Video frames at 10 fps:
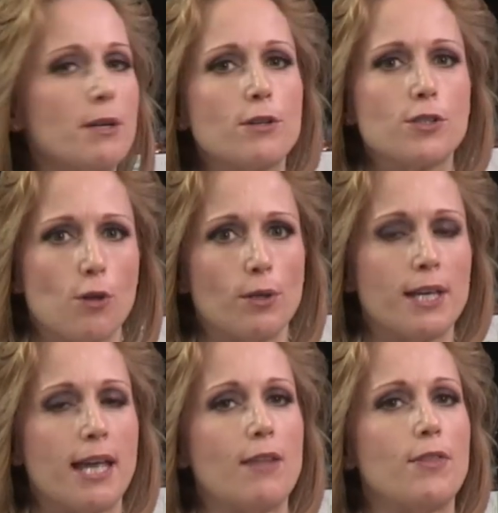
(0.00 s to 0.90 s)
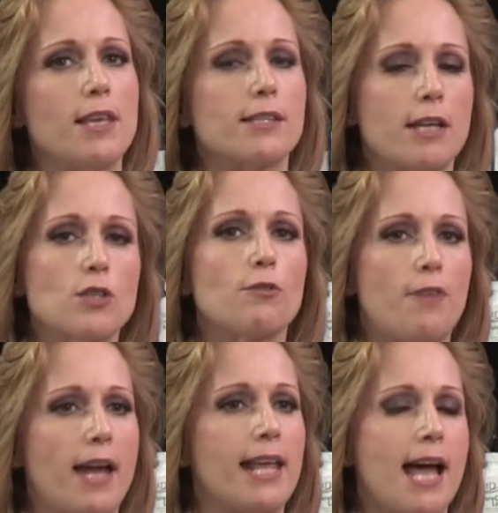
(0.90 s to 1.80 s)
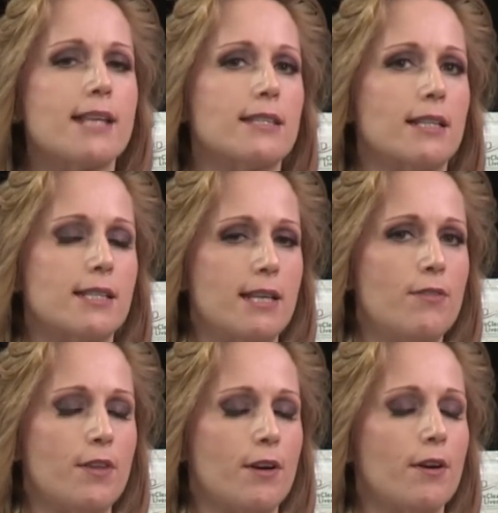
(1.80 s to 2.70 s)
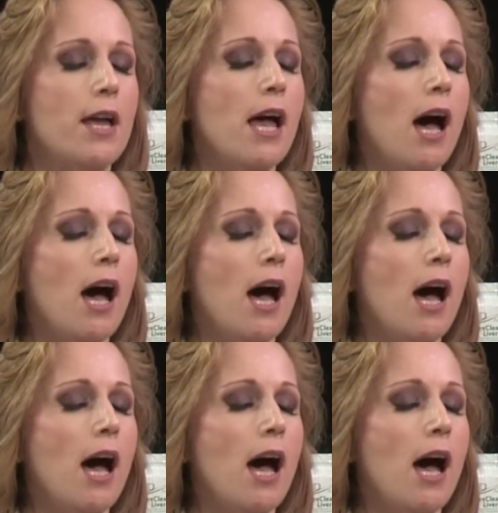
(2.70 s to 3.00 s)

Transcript: myristoleate, the essential fatty acid that's in there,